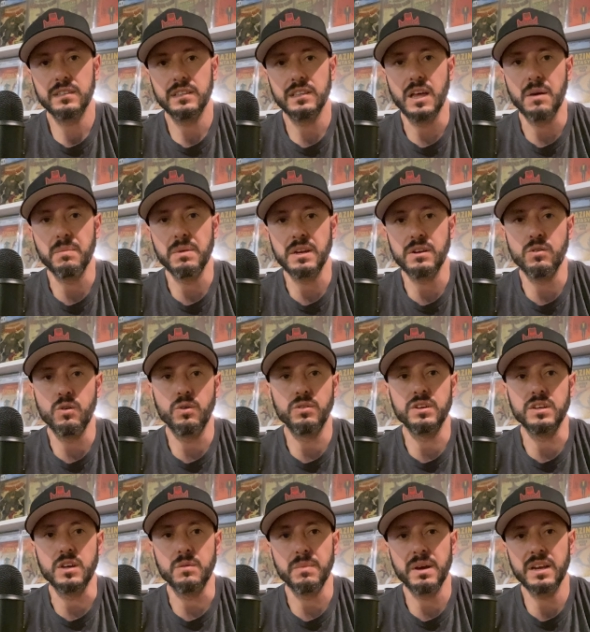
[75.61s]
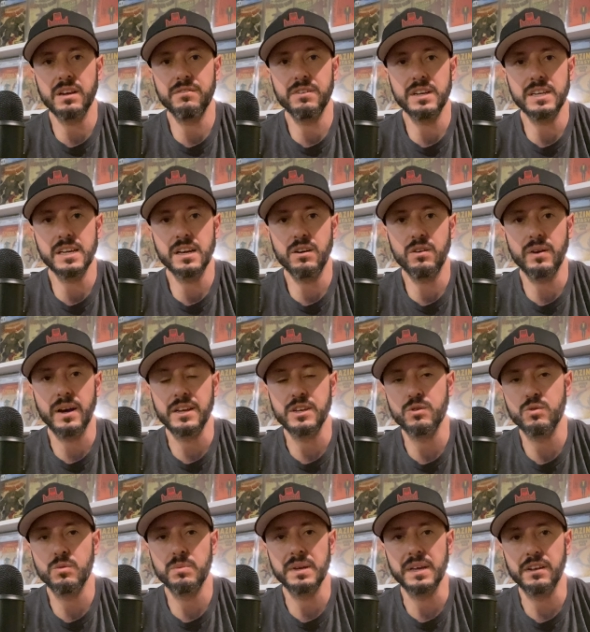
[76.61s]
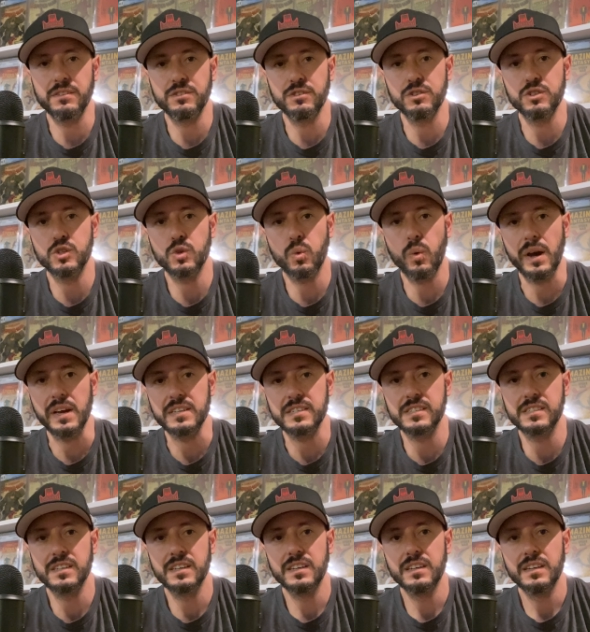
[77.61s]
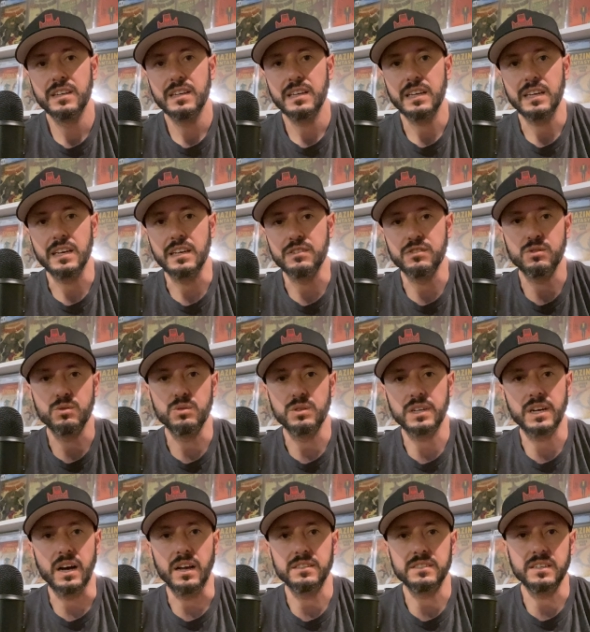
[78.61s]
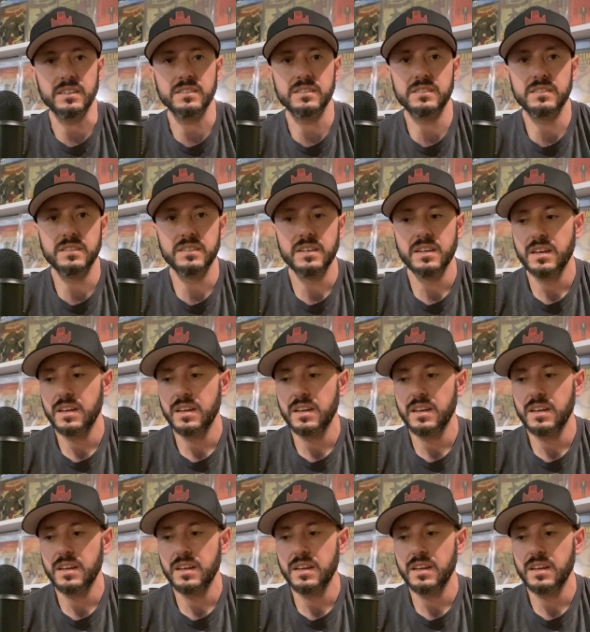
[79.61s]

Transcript: Let me know that you made a video, and you would be entered twice into the contest.